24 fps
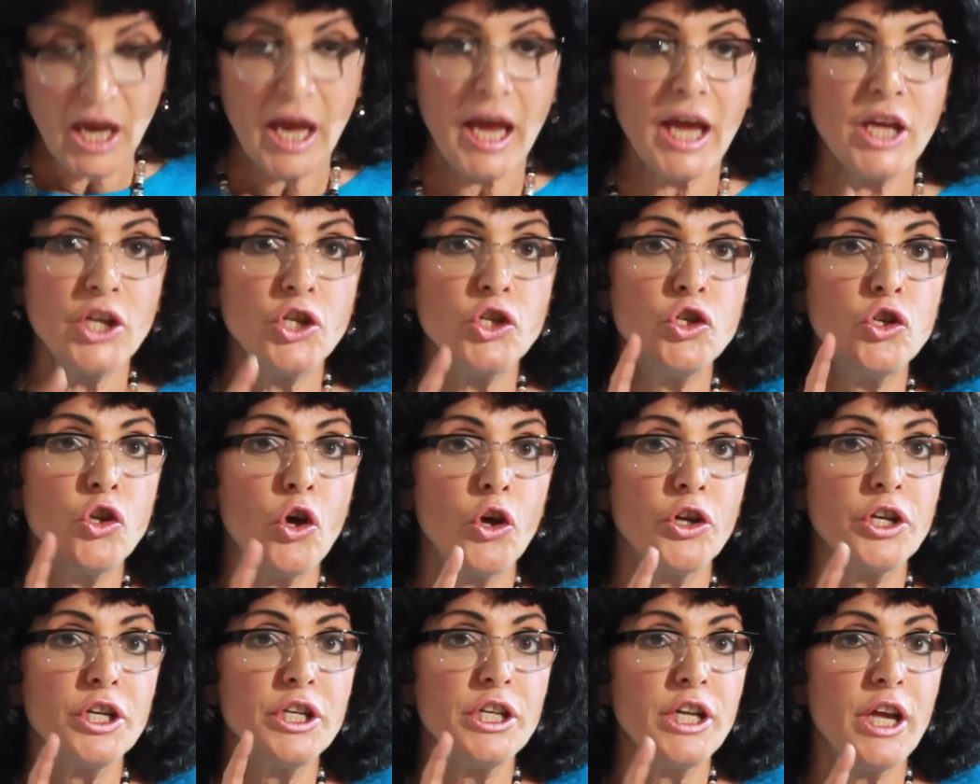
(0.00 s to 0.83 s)
and
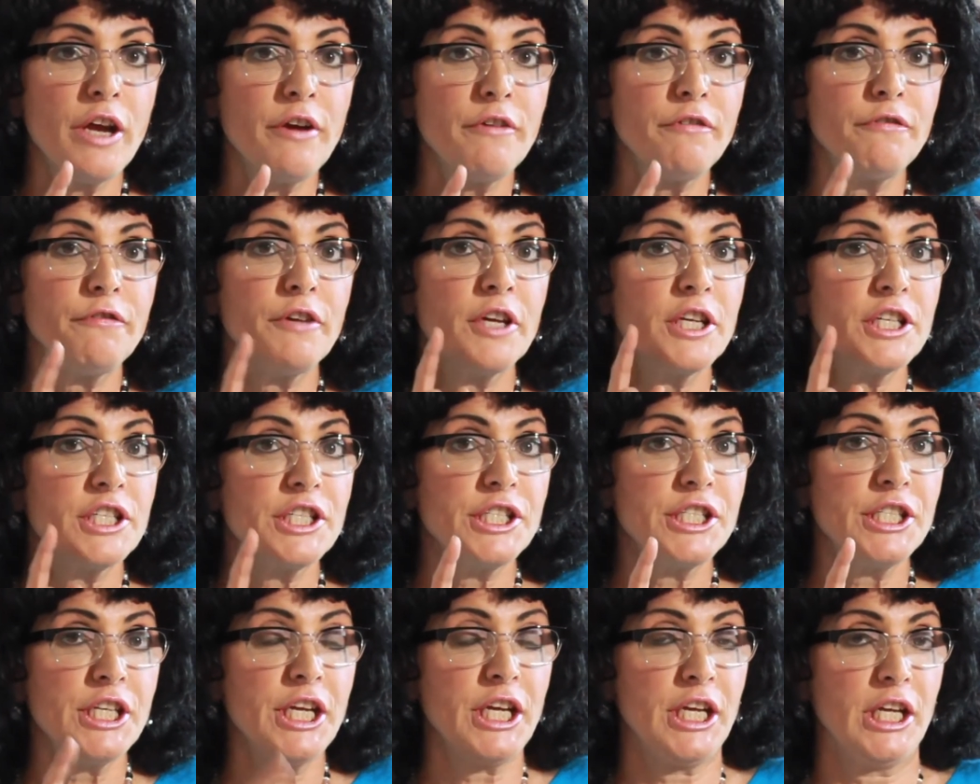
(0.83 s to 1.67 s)
not enough
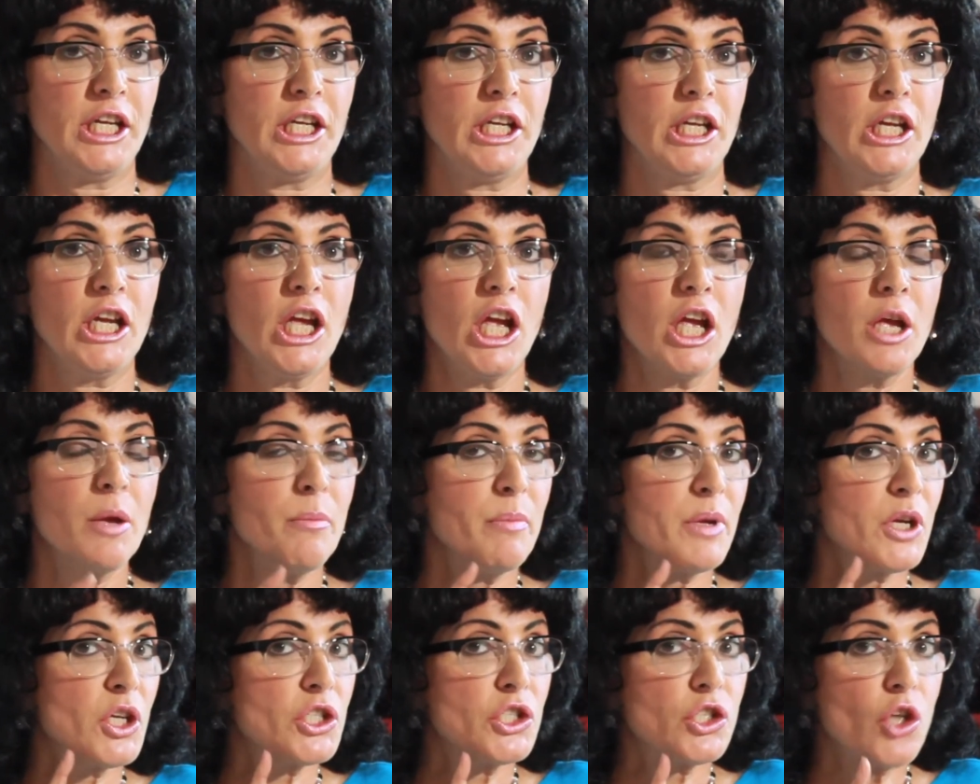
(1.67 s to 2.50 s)
zinc,
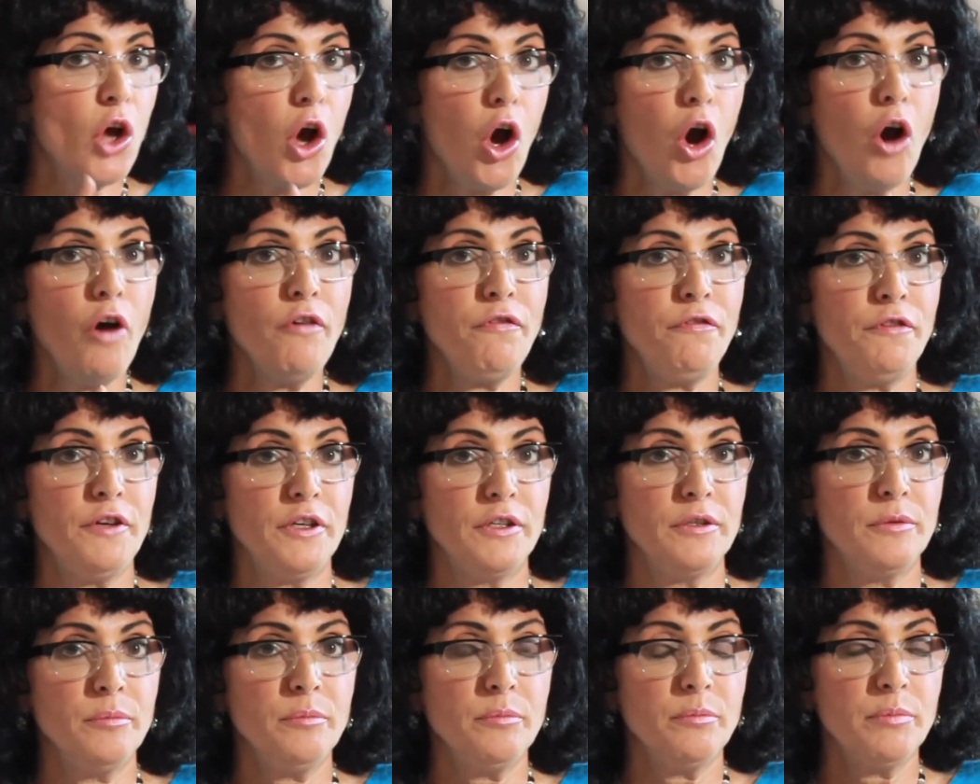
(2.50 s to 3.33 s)
because
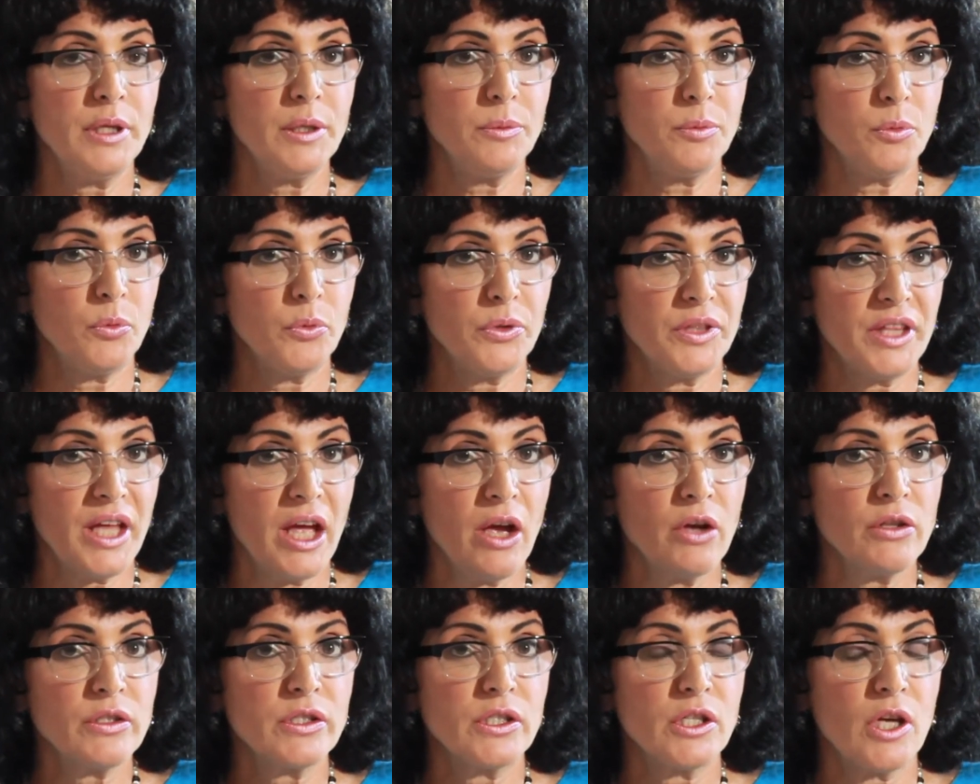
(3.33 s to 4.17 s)
often people with
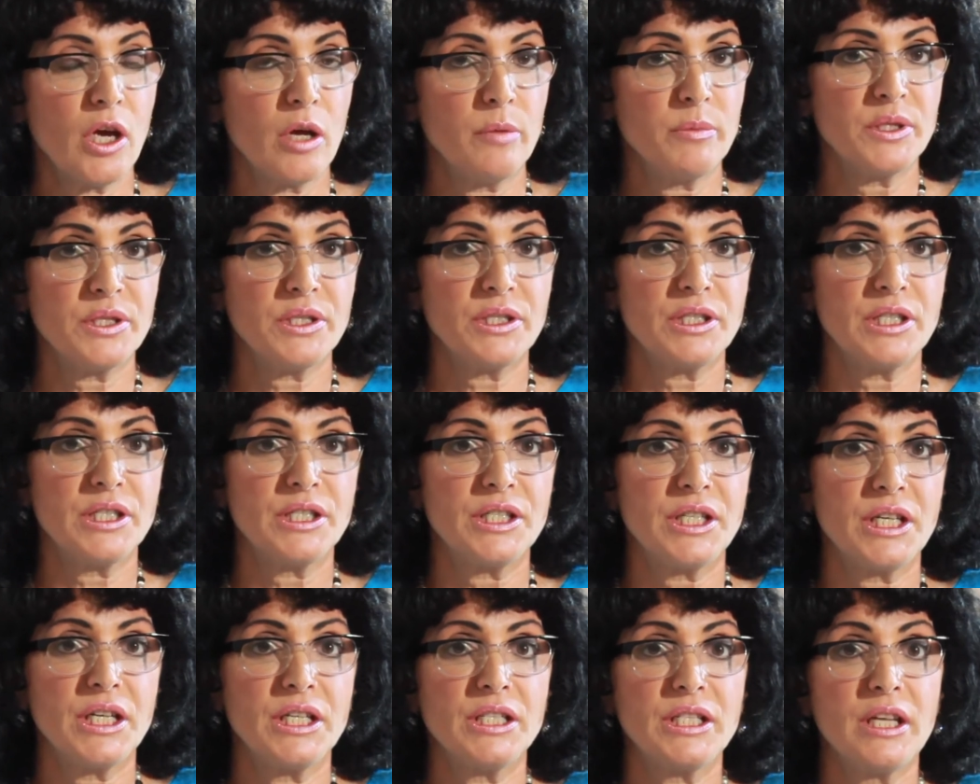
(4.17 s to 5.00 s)
Alzheimer's
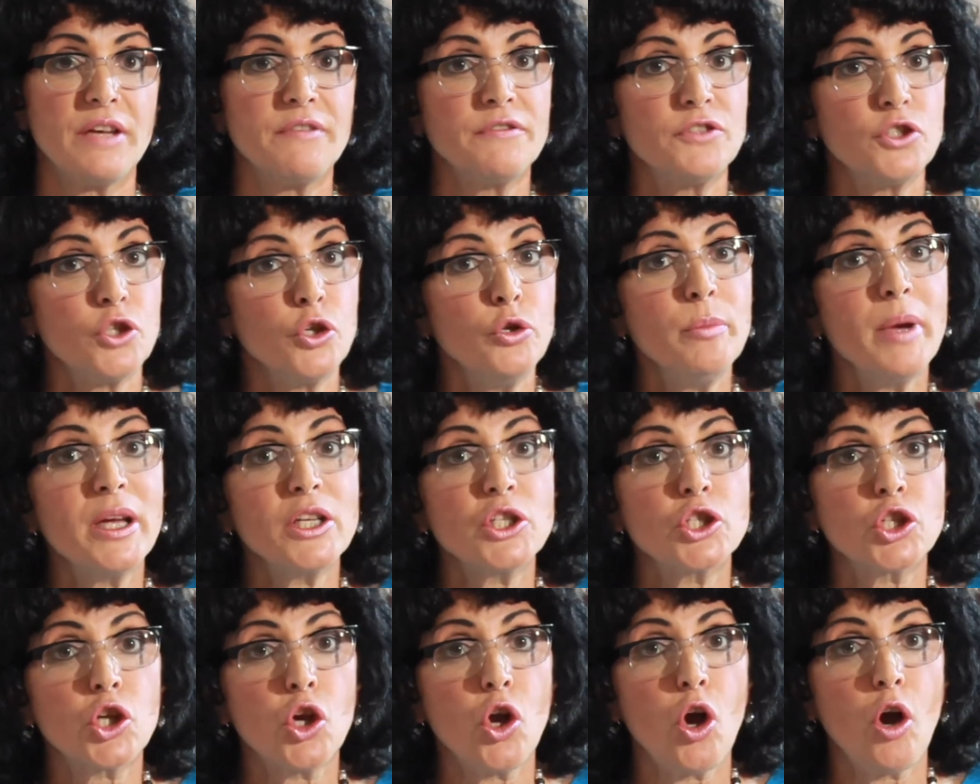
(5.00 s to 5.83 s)
disease have too
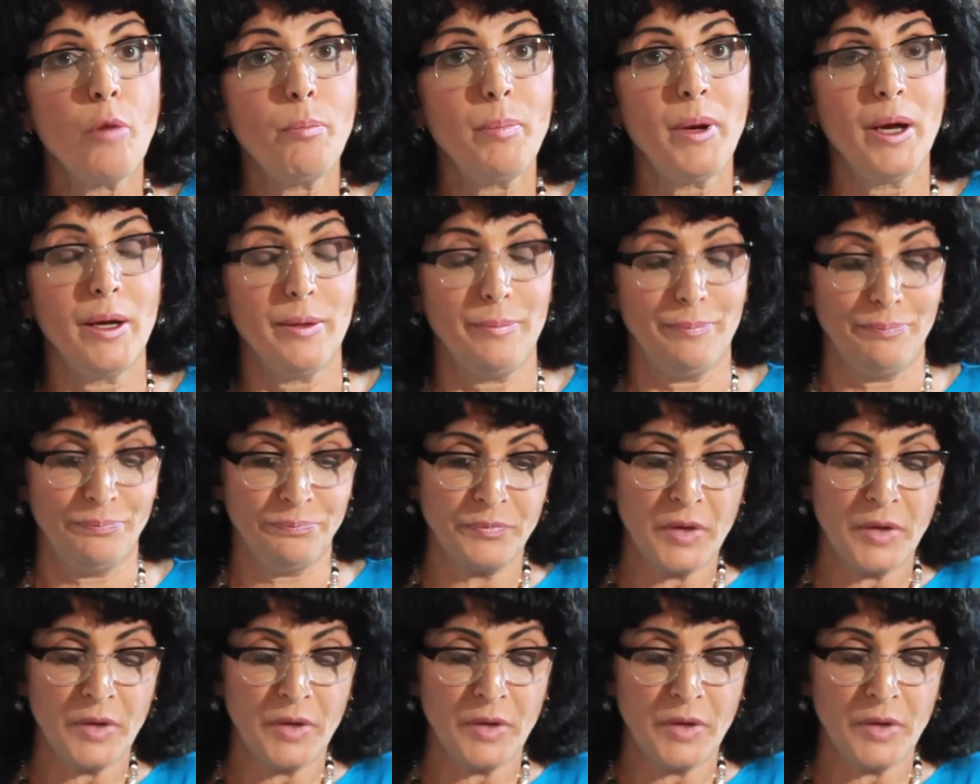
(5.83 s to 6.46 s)
much copper,